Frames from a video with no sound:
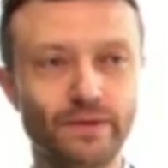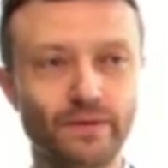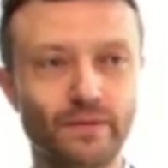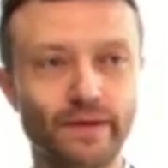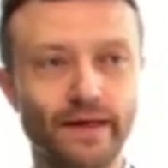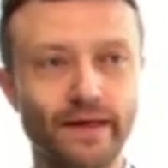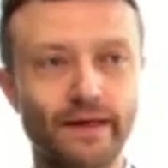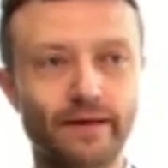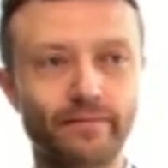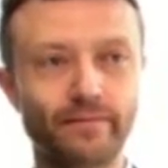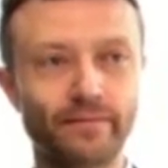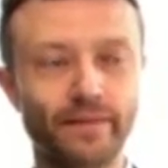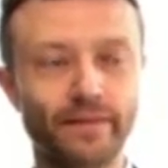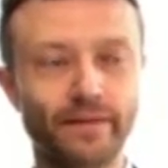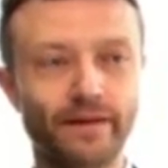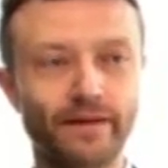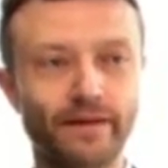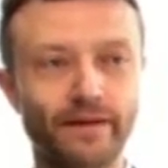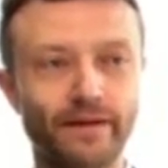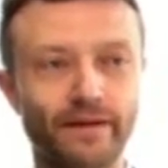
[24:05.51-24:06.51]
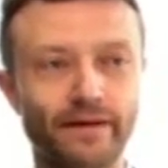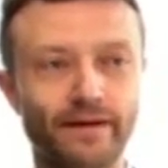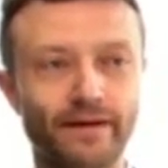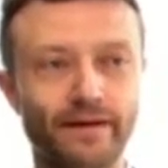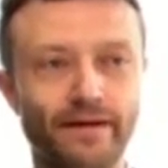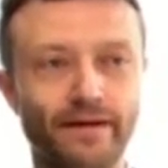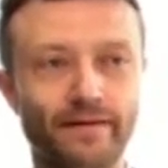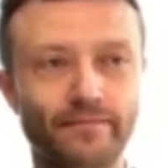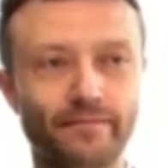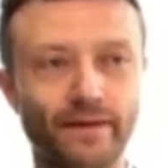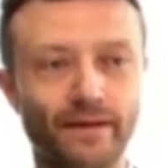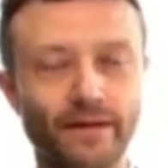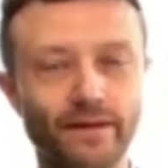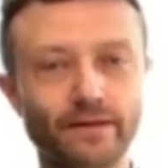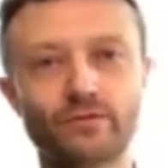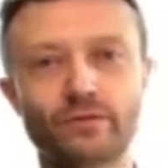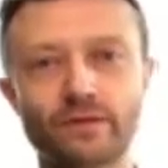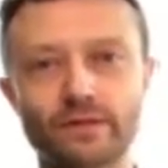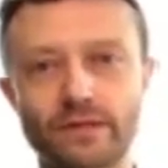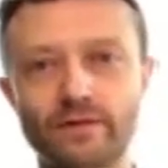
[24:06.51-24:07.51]
where
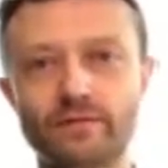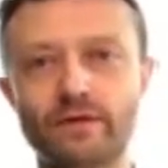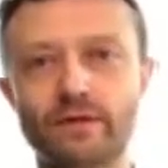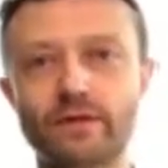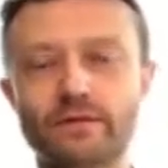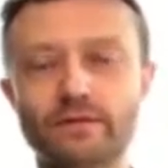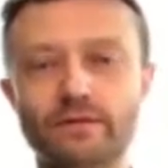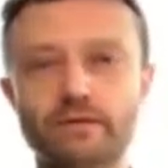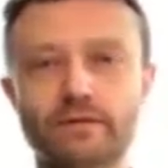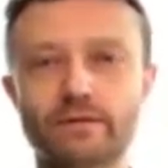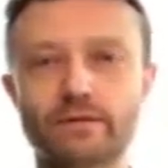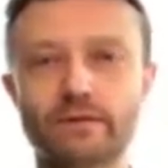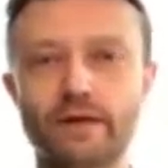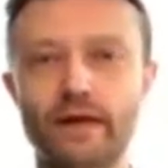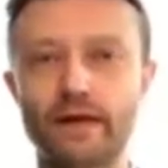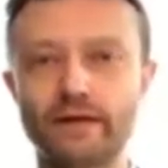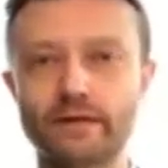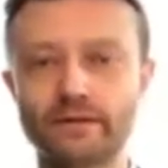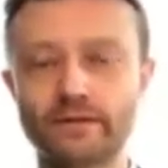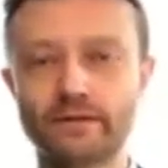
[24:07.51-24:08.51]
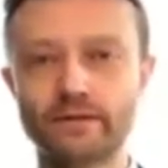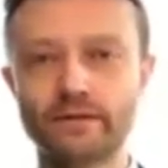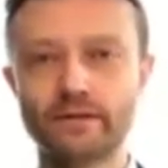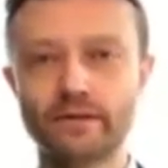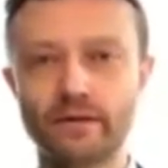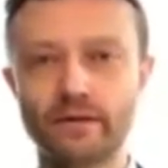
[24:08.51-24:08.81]
interest, dividends, and